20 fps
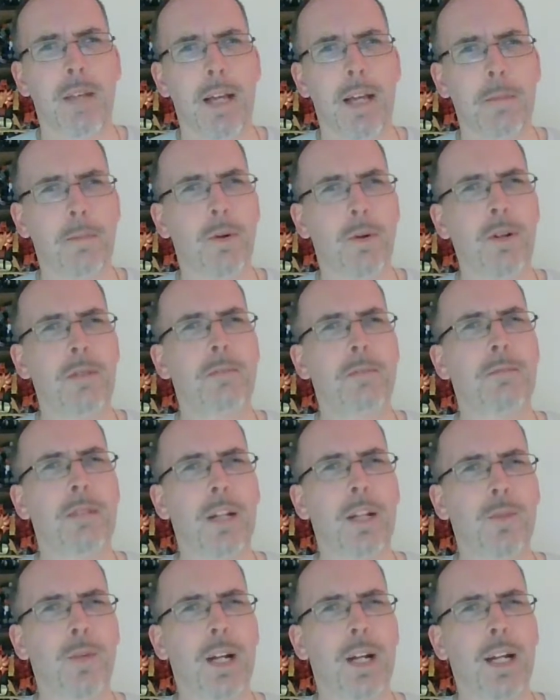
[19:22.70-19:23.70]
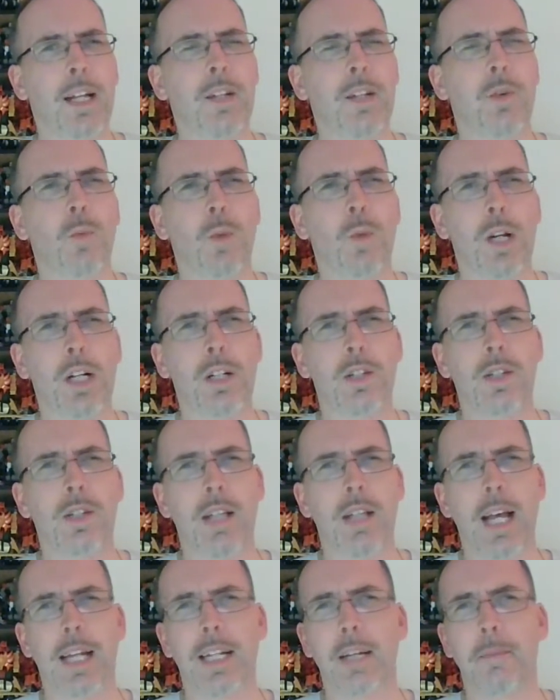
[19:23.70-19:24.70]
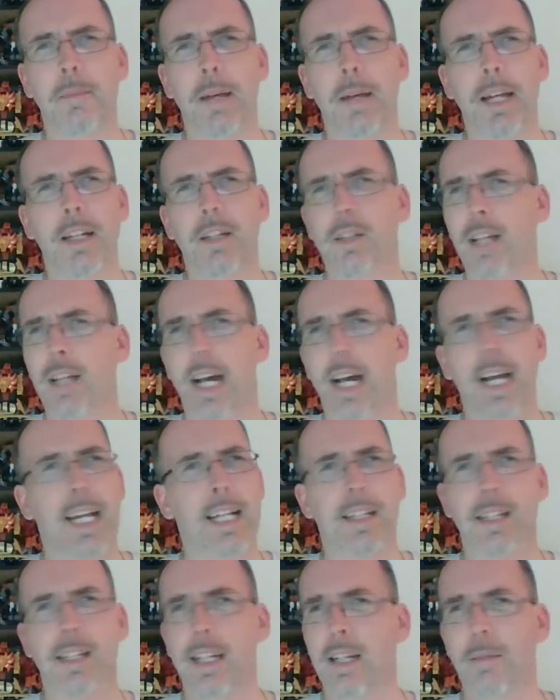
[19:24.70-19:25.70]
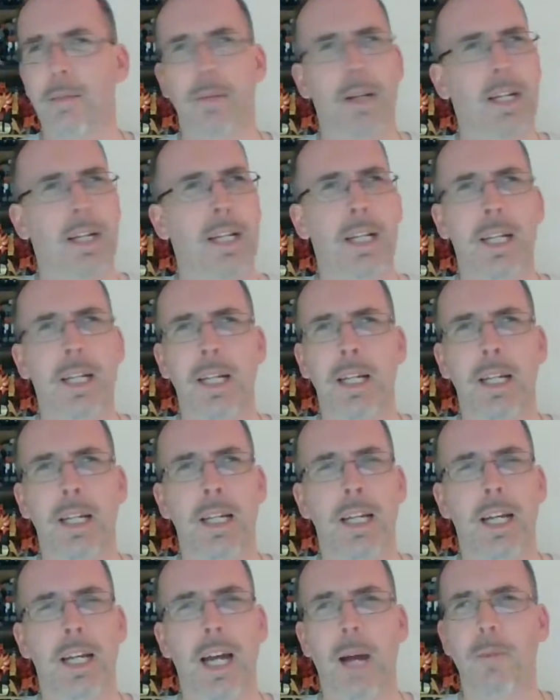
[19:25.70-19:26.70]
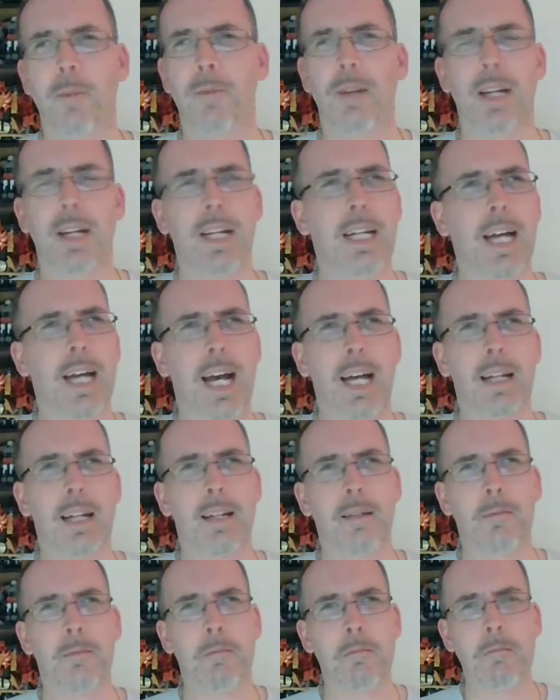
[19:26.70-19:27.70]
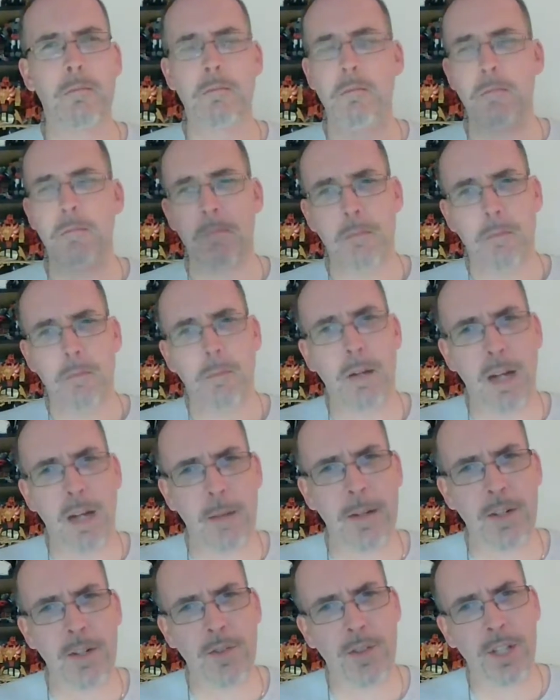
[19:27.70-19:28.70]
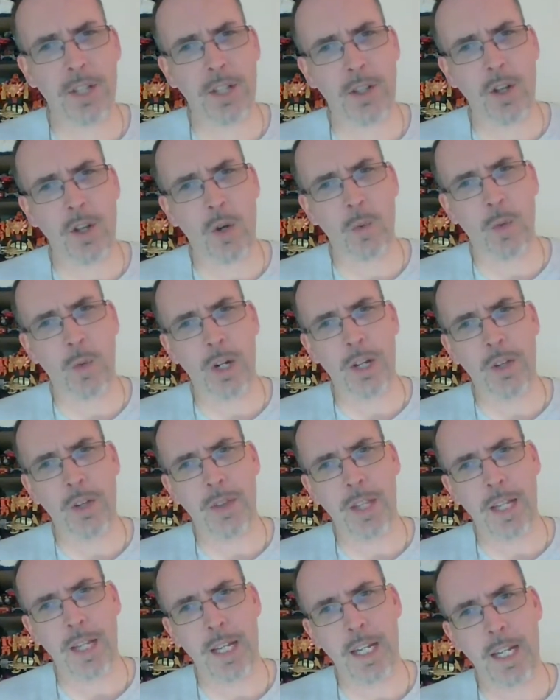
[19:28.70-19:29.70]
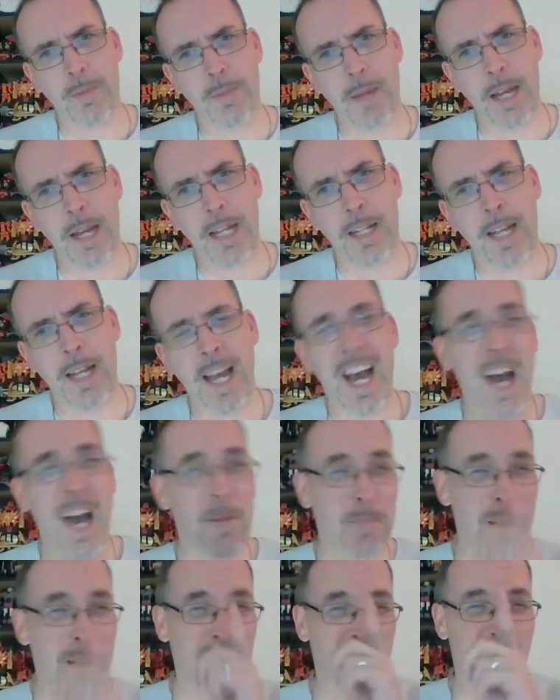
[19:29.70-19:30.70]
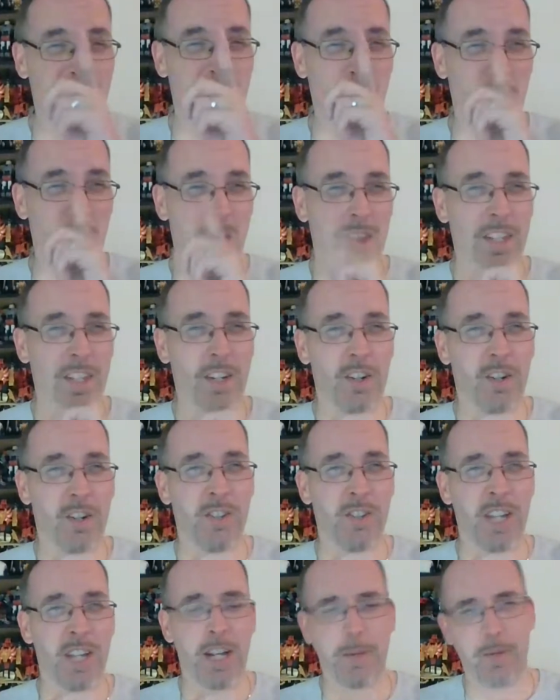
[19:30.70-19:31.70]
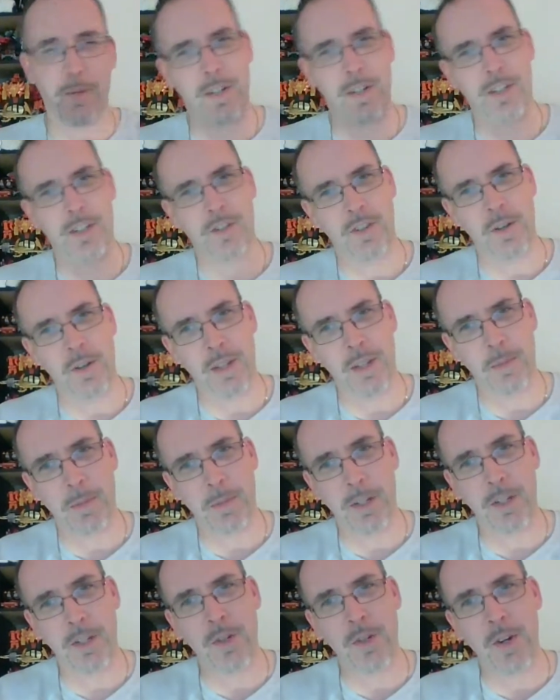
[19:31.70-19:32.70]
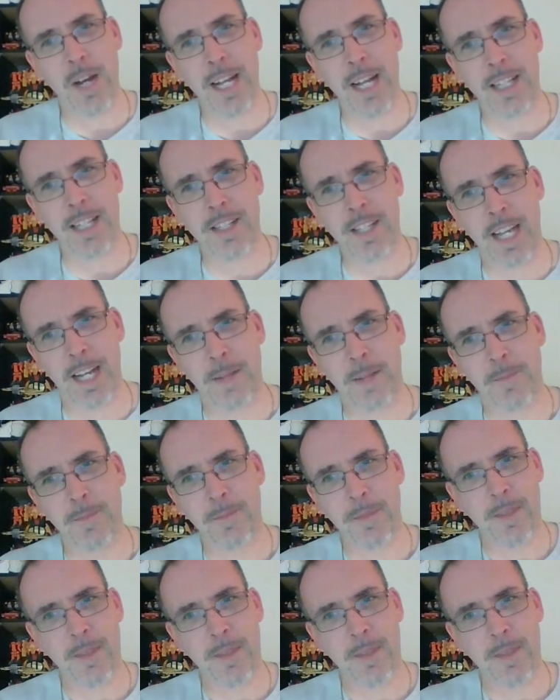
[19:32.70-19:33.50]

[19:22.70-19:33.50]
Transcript: Input? That's what I like. Where does Slag need paint? Because I ain't seen it, buddy. I'm really not. But I'm interested to know where you think he needs paint. I bet you I know one thing you're going to say, and I'm going to disagree with you. But you go ahead and say it.